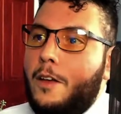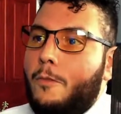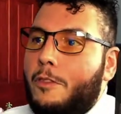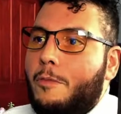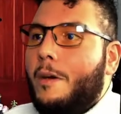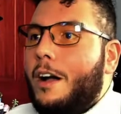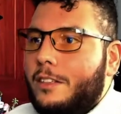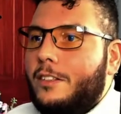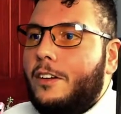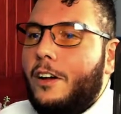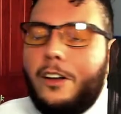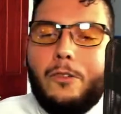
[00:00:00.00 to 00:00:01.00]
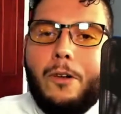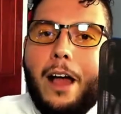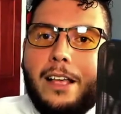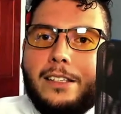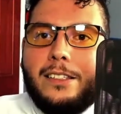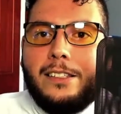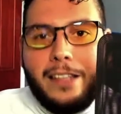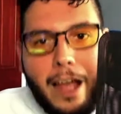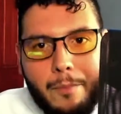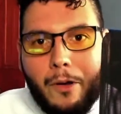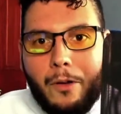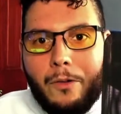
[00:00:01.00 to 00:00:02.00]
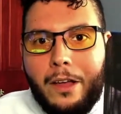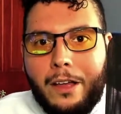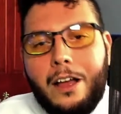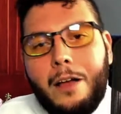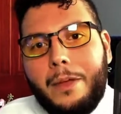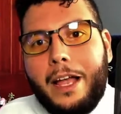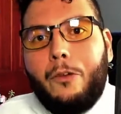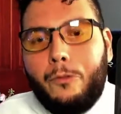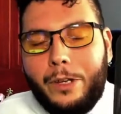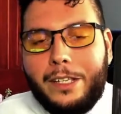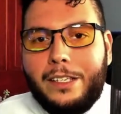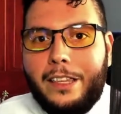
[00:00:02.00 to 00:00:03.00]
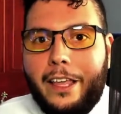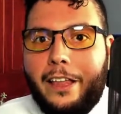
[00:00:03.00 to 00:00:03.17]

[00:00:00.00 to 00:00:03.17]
With Monster Hunter Rise's demo coming out recently,